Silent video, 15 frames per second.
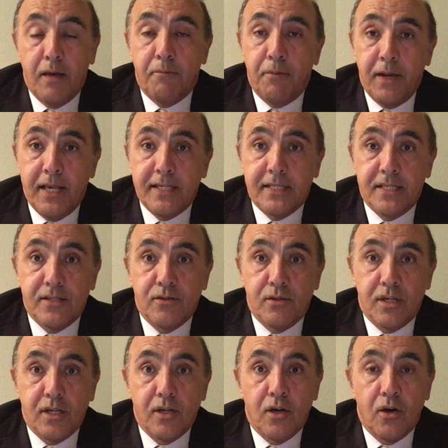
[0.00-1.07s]
places you
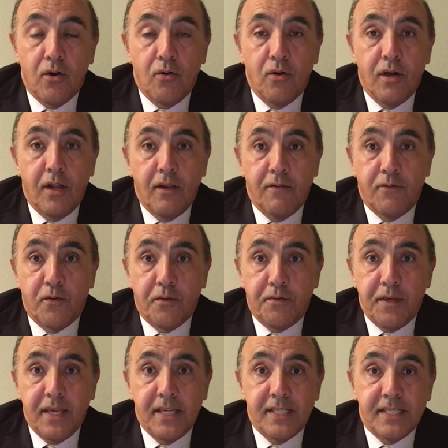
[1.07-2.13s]
can go for
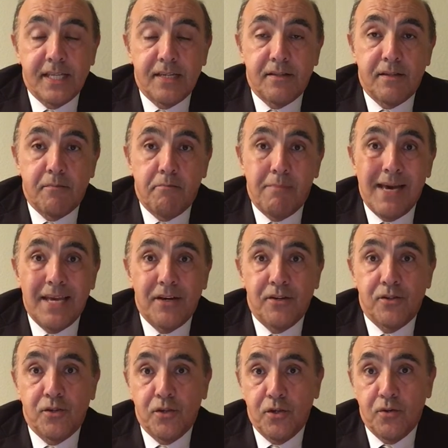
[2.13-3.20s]
things that matter
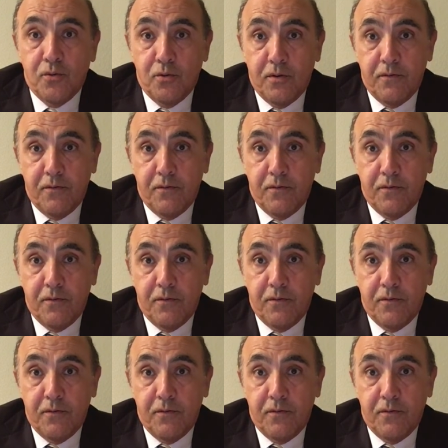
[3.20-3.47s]
to you,